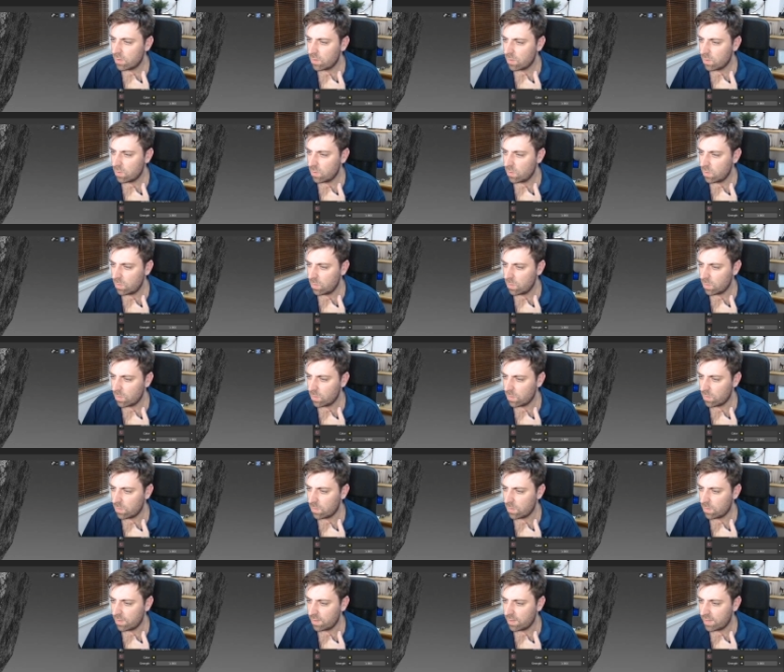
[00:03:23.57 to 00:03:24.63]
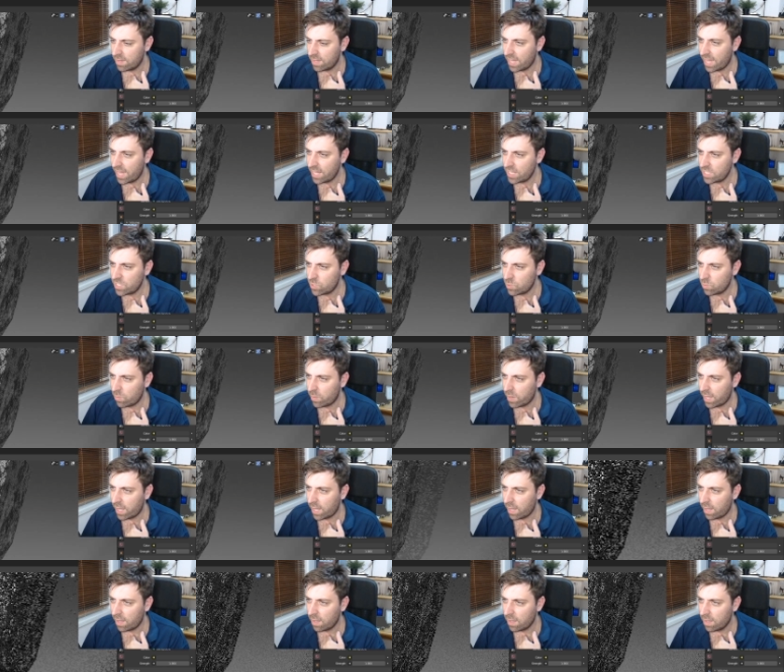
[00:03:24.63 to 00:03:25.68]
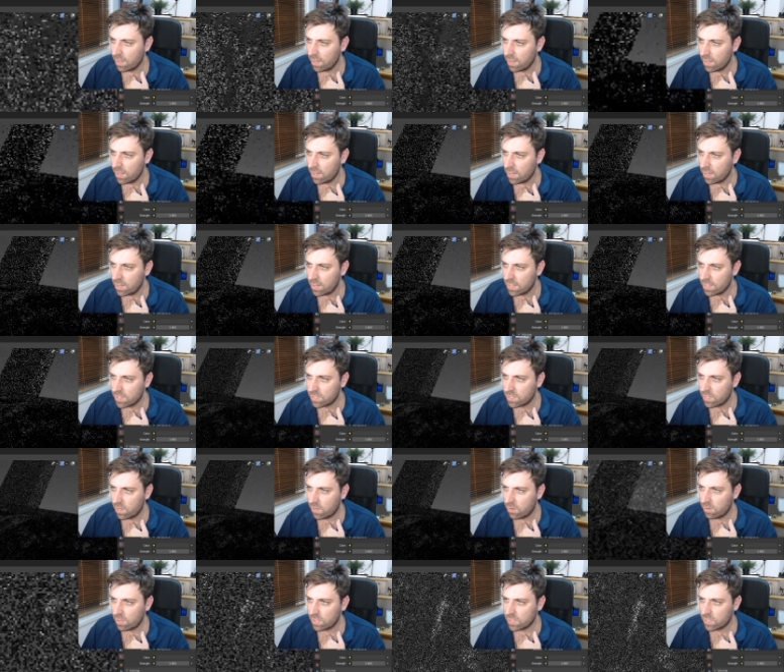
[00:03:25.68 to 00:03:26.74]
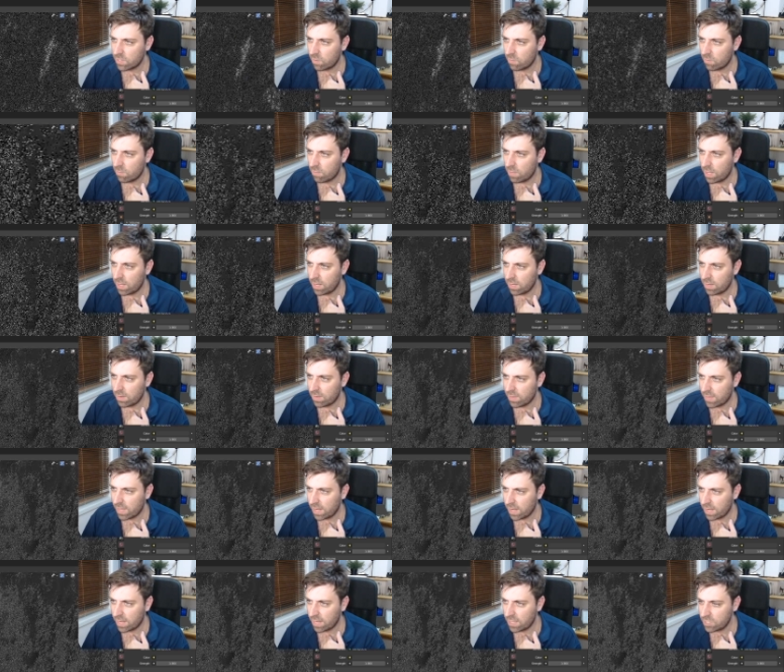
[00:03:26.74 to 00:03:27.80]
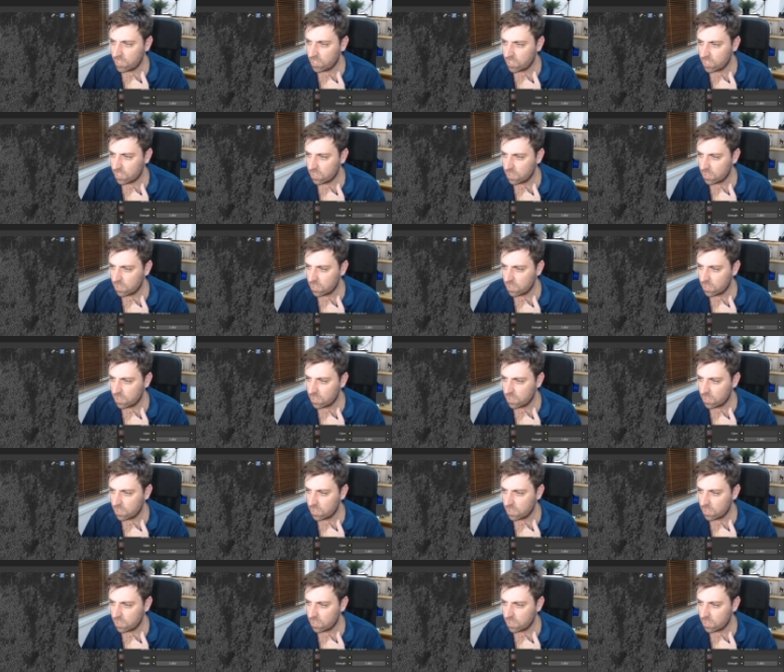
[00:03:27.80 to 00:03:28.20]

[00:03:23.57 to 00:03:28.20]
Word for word: Oh, edgeware. Let's go, let's go right in on that edge.